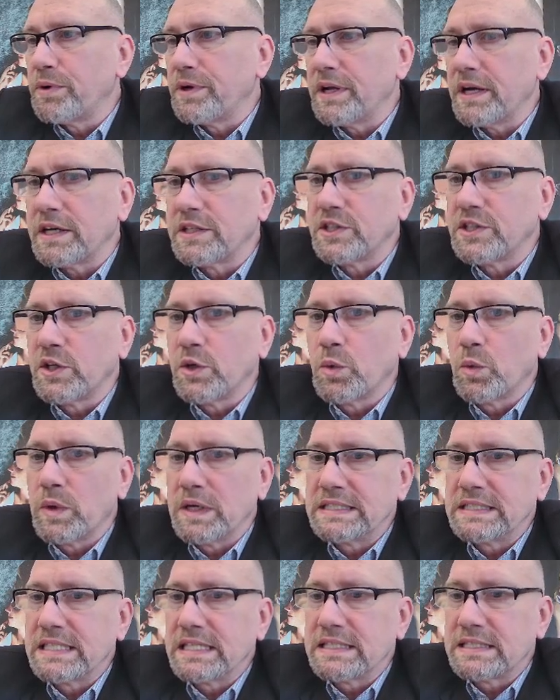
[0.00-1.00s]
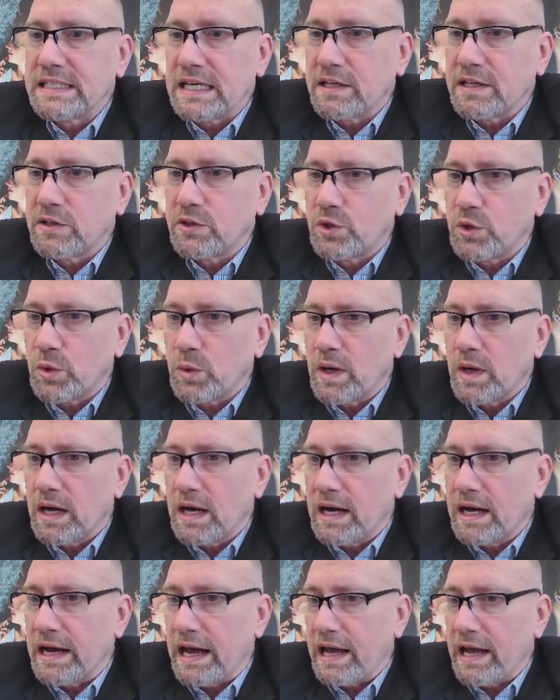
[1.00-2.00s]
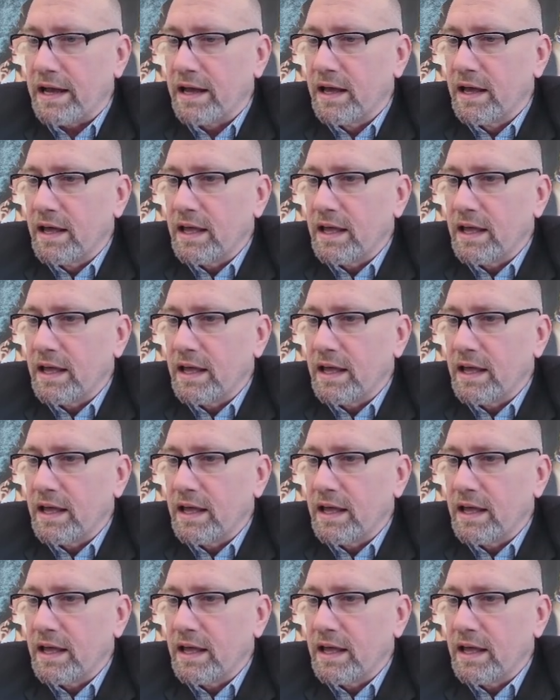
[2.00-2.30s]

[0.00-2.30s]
production was set too high.